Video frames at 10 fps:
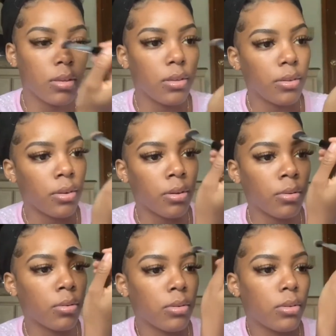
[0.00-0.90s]
You know,
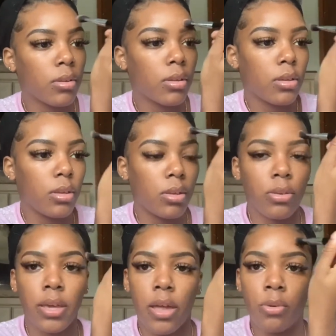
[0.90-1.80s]
you
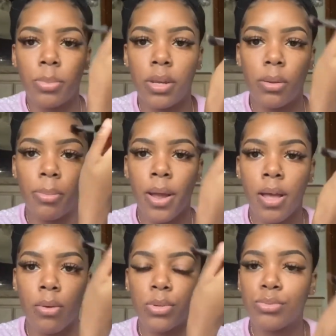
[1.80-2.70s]
ain't got no blended
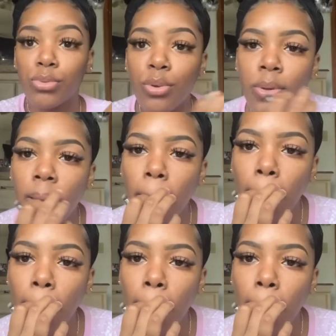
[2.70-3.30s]
brown, what you doing?